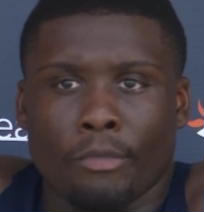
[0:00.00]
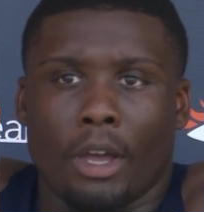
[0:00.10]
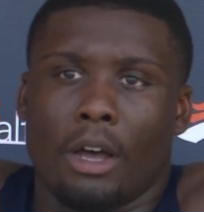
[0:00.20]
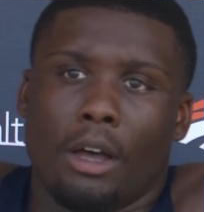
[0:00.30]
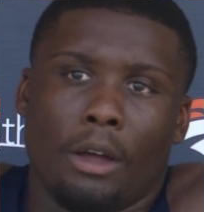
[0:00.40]

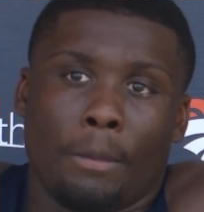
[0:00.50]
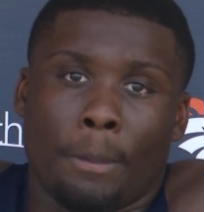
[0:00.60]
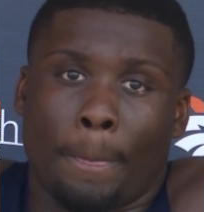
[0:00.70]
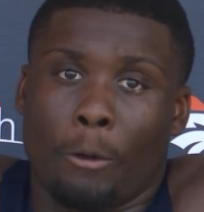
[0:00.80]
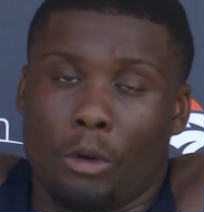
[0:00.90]

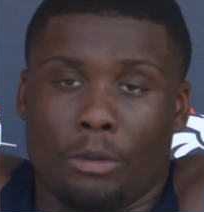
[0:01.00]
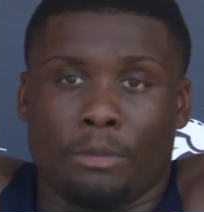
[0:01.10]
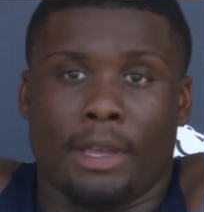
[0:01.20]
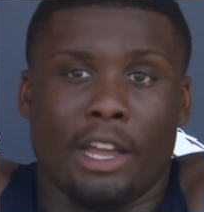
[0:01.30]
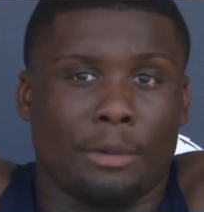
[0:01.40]

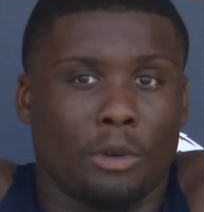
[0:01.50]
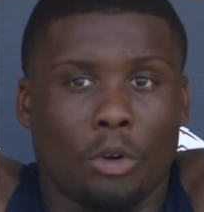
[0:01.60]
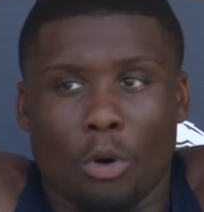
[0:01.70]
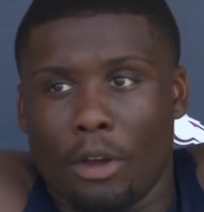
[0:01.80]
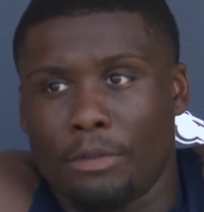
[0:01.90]
Eric
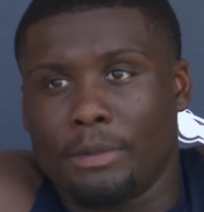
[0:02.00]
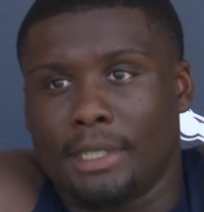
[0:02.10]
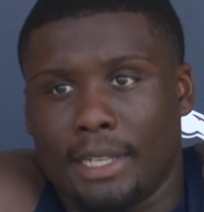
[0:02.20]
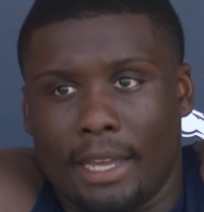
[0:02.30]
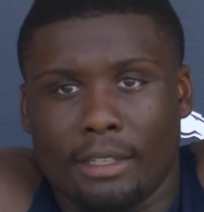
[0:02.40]
McCoy from
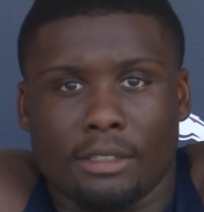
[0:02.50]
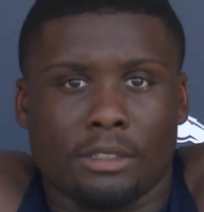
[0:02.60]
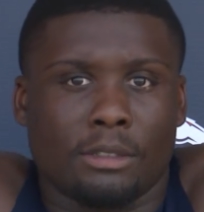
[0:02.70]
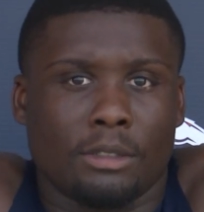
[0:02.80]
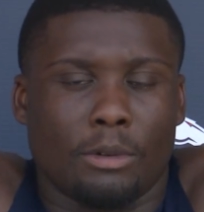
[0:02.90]
the
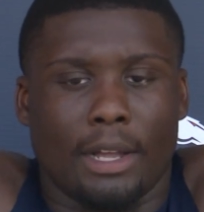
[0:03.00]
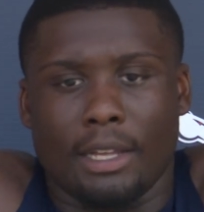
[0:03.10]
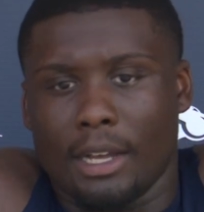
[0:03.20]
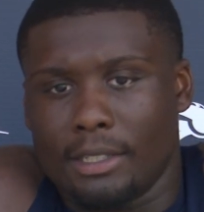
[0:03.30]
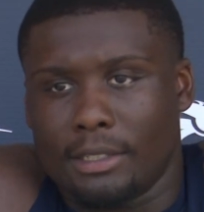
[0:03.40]
Saints,
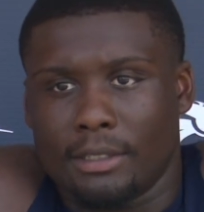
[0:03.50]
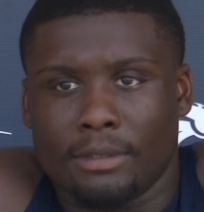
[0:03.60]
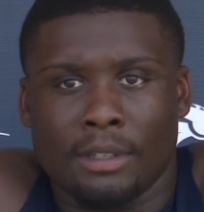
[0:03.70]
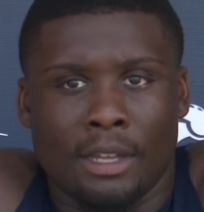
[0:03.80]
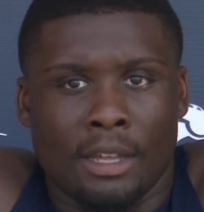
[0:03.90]
Rodney
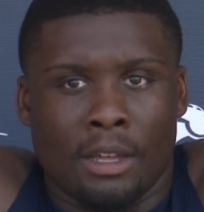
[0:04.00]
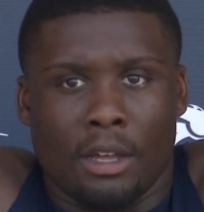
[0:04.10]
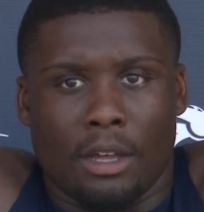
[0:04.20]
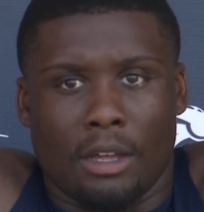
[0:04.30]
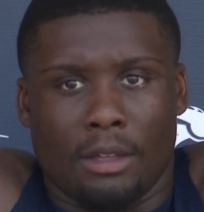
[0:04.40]
Hudson,
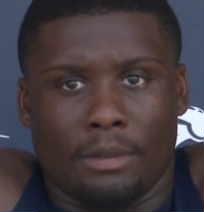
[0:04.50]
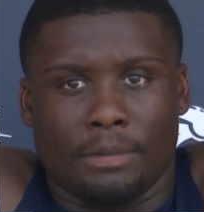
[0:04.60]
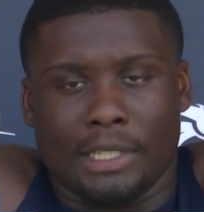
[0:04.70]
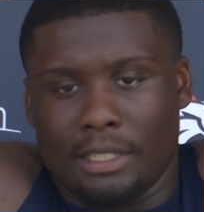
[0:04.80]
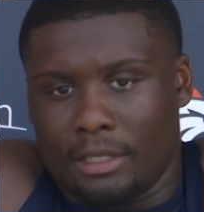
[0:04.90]

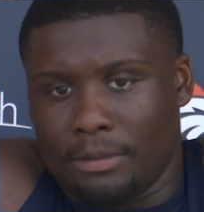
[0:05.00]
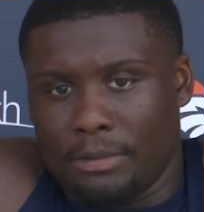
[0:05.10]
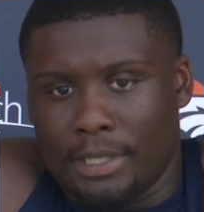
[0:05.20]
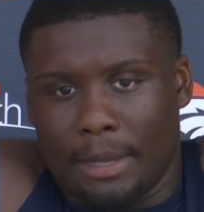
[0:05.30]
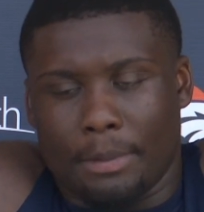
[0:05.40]
Jensen,
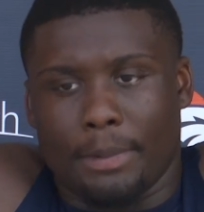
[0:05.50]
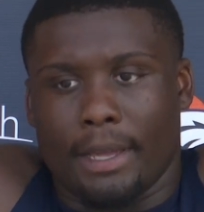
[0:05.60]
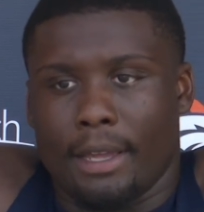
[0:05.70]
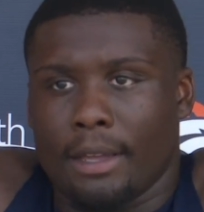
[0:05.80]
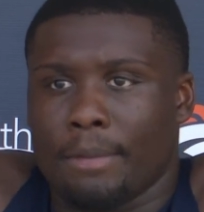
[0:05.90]
Tampa
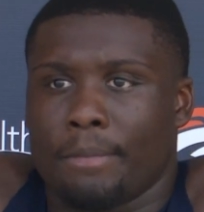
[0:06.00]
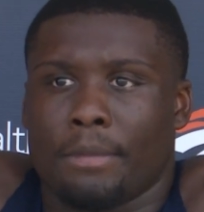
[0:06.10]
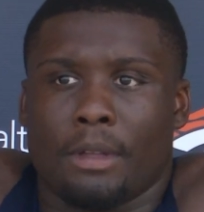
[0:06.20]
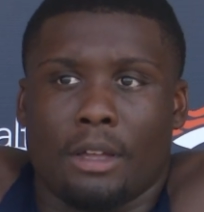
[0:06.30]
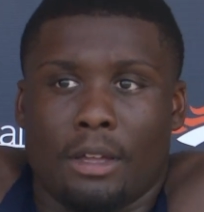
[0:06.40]
Bay,
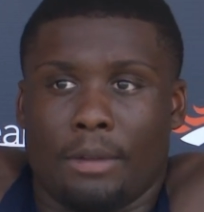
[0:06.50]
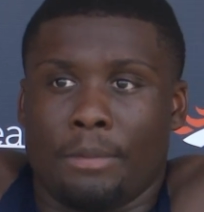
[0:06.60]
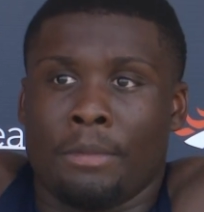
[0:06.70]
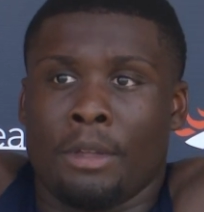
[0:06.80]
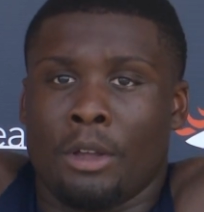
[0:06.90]

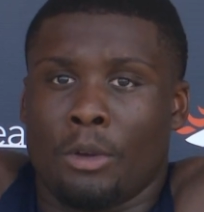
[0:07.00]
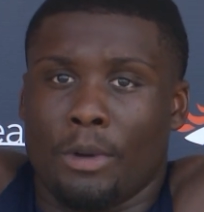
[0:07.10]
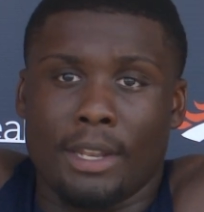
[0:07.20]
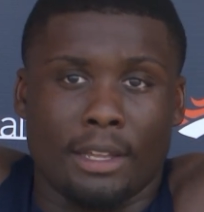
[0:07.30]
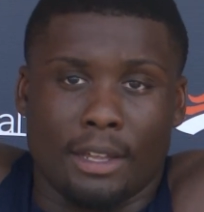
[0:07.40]

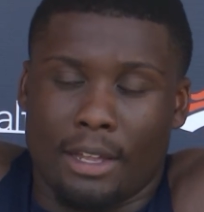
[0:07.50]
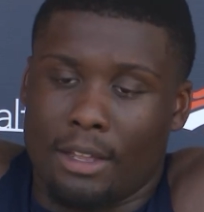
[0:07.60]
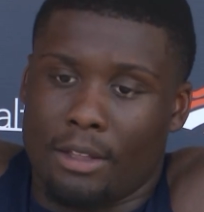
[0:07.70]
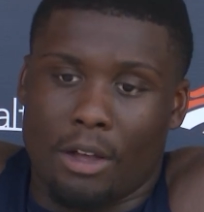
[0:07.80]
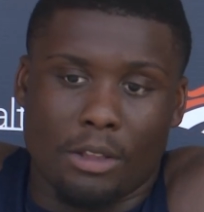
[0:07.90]
really
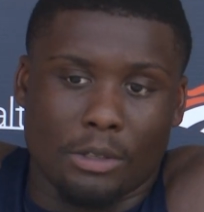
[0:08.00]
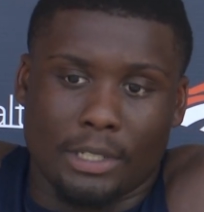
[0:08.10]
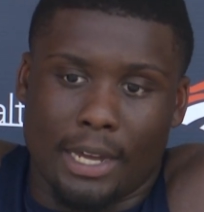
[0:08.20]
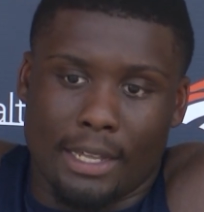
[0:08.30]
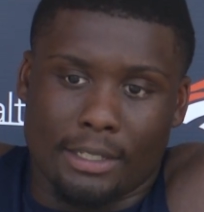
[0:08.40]
all
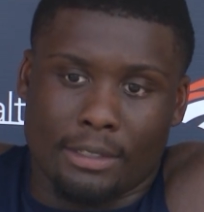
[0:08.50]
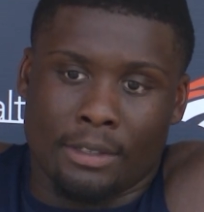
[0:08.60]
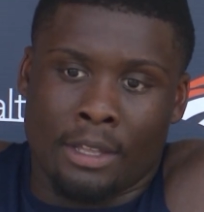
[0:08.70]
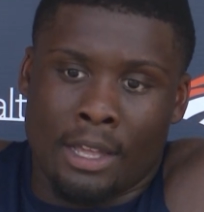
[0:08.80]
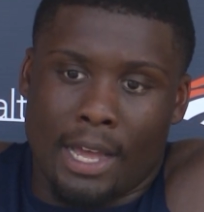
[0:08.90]
those guys.
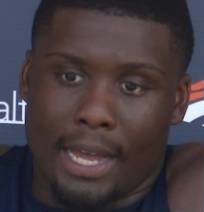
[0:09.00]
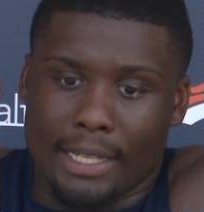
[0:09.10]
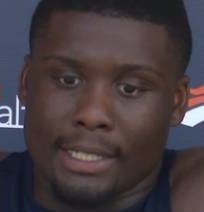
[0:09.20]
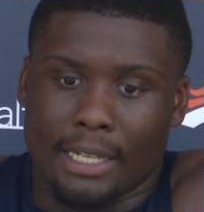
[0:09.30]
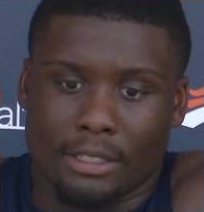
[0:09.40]
And I
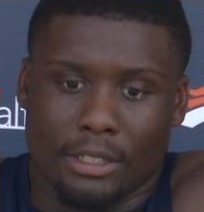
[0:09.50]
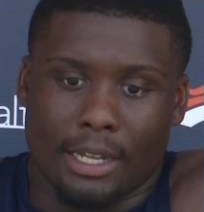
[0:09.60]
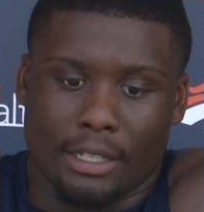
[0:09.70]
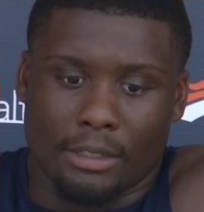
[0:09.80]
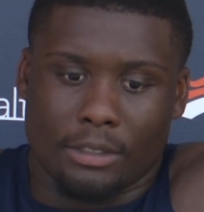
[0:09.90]
got a chance to
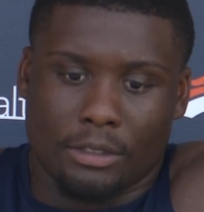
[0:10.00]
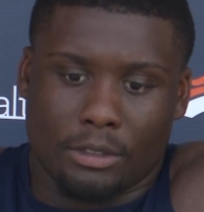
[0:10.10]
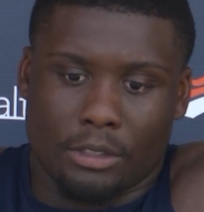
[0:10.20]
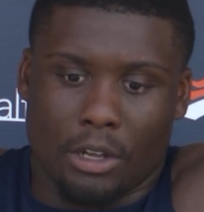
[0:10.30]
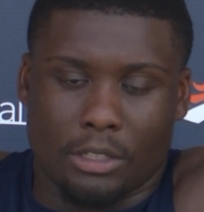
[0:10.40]
kind of
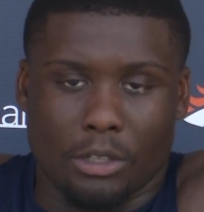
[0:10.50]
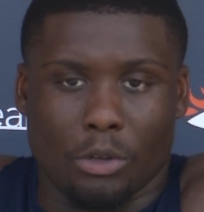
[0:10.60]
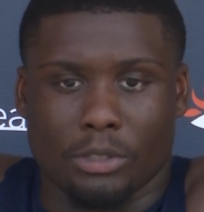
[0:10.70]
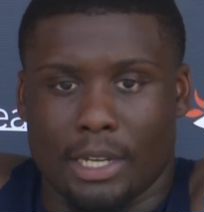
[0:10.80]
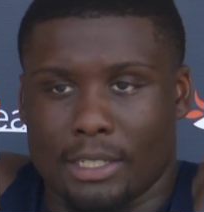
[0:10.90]
talk to
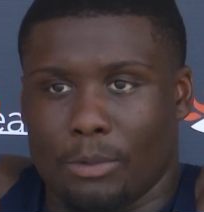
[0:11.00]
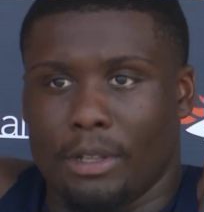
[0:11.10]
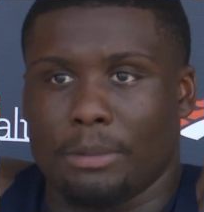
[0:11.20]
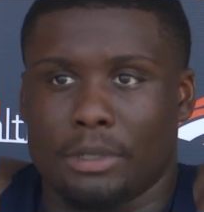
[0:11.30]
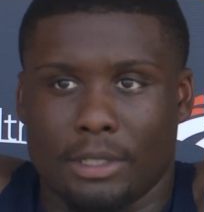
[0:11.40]
those guys. I
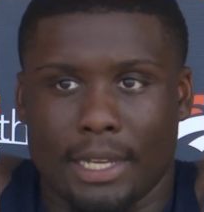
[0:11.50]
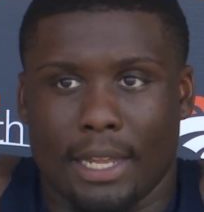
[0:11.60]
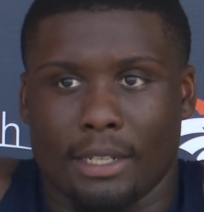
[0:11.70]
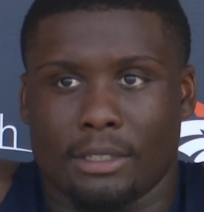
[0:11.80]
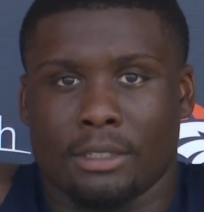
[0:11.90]
went up to
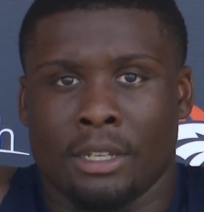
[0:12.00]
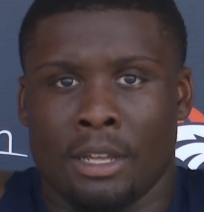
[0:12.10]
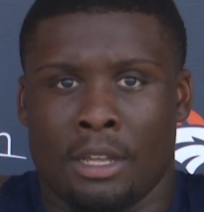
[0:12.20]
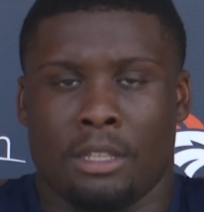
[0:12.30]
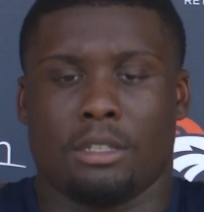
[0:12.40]
Dallas
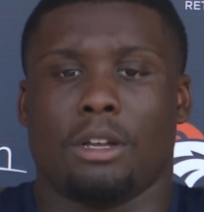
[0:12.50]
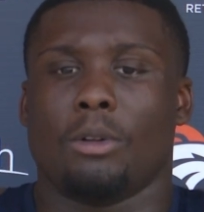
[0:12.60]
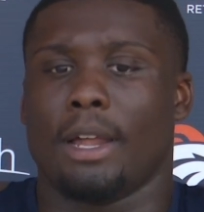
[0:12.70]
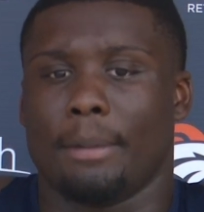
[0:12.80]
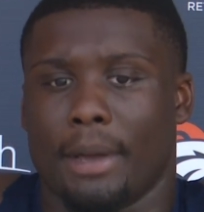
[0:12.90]
to
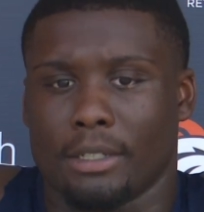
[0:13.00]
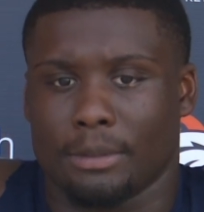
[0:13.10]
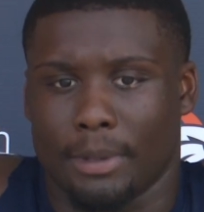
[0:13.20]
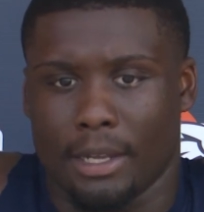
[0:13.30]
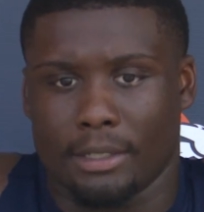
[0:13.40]
O-line
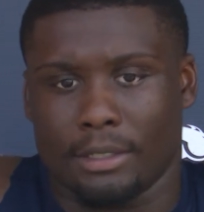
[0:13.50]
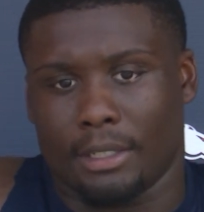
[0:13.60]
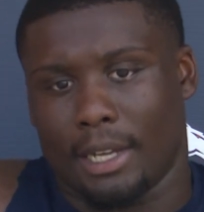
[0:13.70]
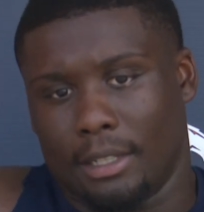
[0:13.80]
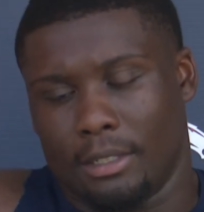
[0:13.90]
Masterminds
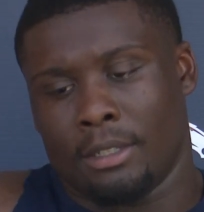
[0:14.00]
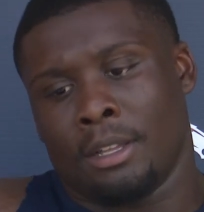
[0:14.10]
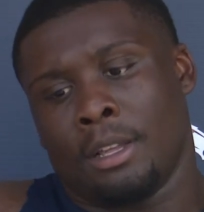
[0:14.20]
and kind of